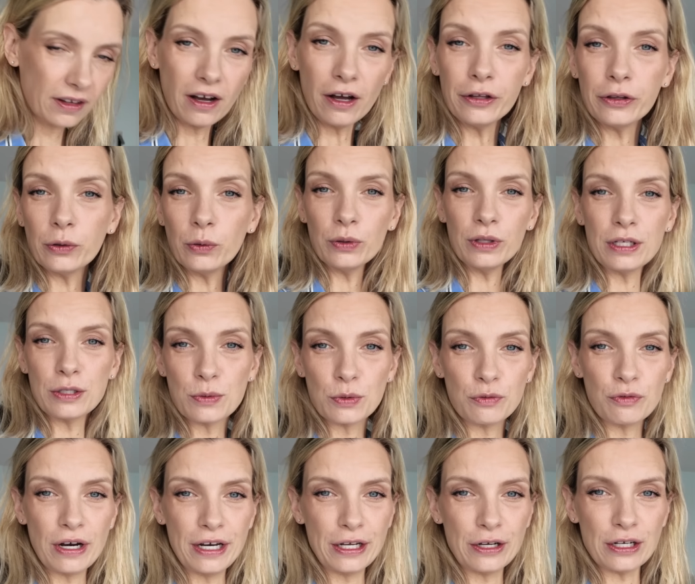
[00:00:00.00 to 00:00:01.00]
I thought this was
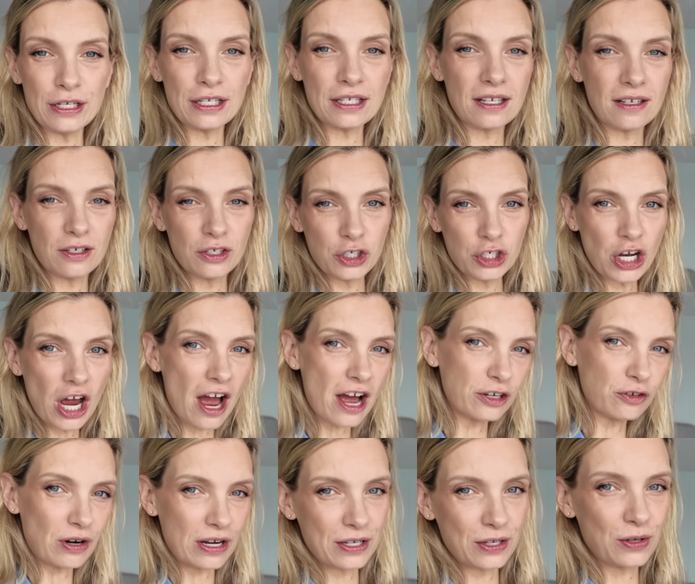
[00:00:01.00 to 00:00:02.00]
really good. It's a
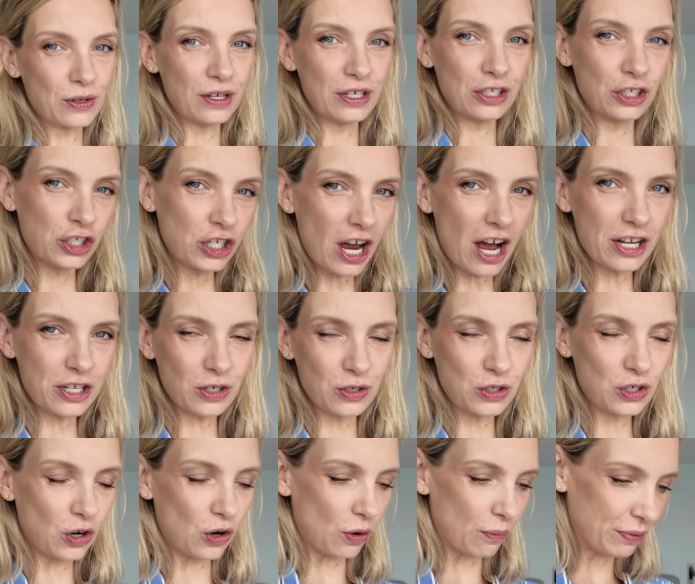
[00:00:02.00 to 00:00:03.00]
shirt dress on, a shirt on
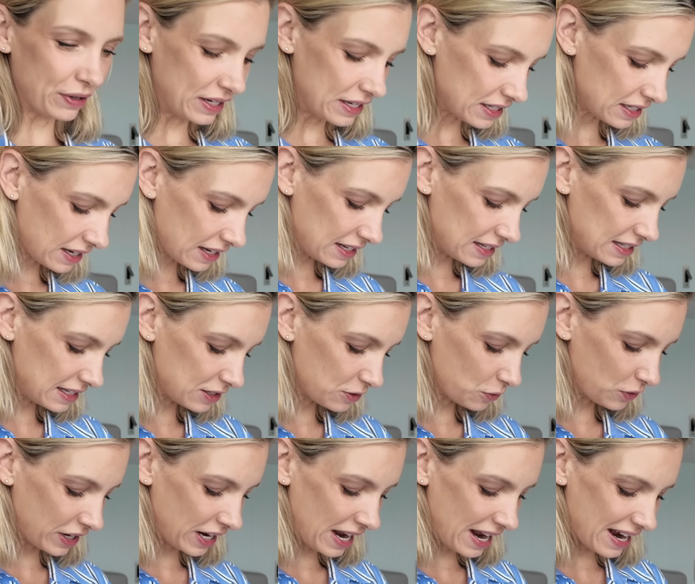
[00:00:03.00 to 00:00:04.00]
top, and it's like this
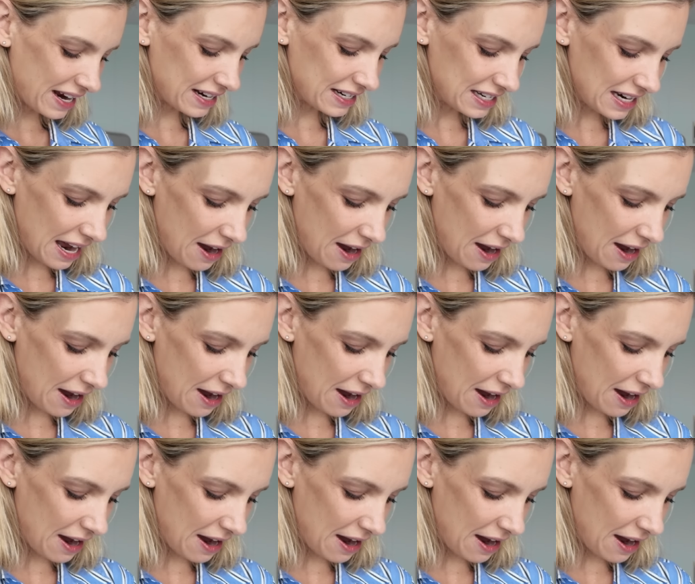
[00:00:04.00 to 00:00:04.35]
little kicked